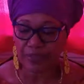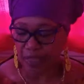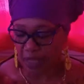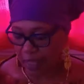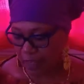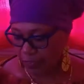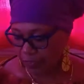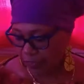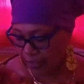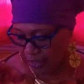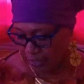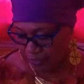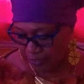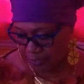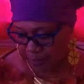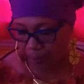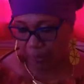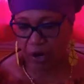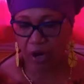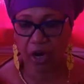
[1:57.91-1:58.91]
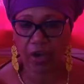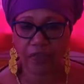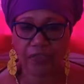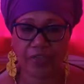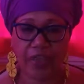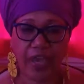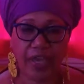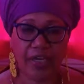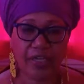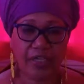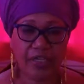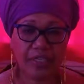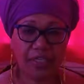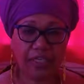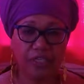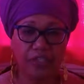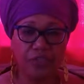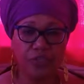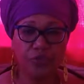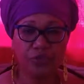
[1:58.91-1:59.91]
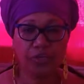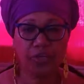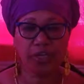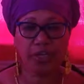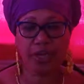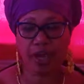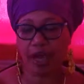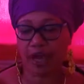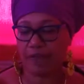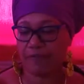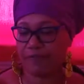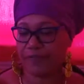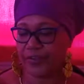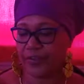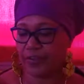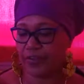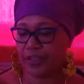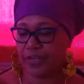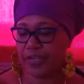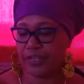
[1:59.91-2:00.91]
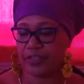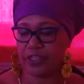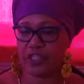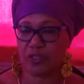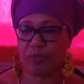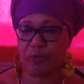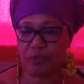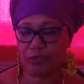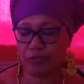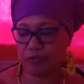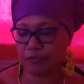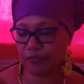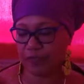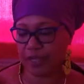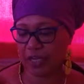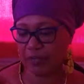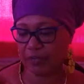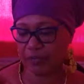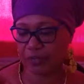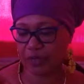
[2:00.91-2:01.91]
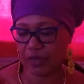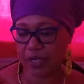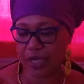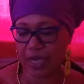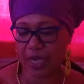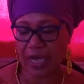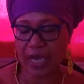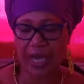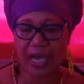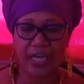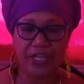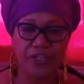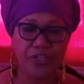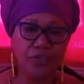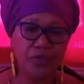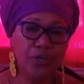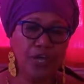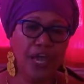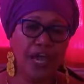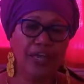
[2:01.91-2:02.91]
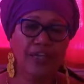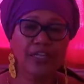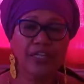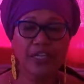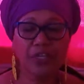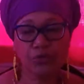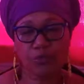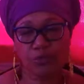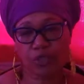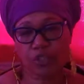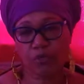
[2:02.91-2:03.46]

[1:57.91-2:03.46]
And then the part that is unique, I feel, that gives a special flavor, I do add liquid